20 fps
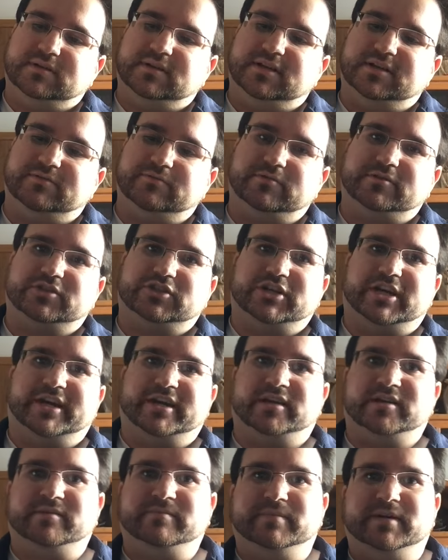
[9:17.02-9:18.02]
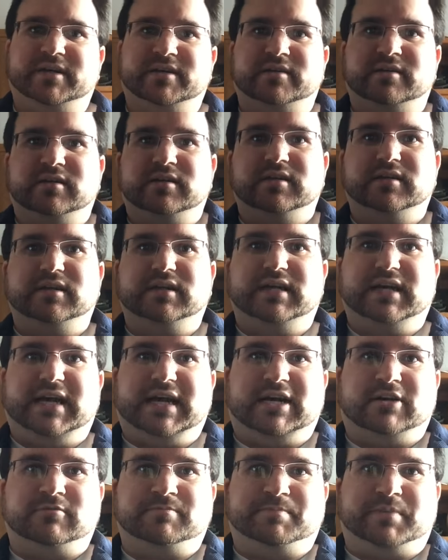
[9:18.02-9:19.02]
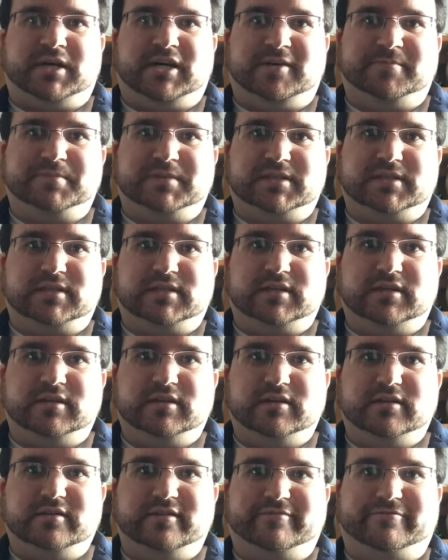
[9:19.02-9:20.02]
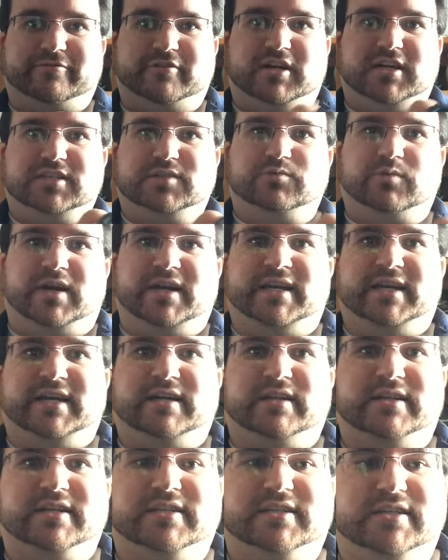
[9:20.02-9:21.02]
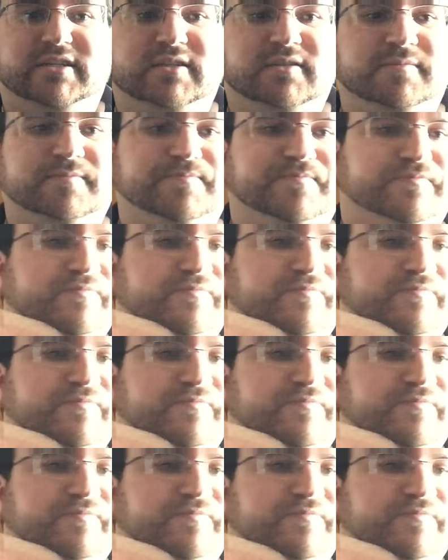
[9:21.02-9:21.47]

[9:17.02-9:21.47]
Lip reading: and we'll shake it a bit. Out pops the frost white LED.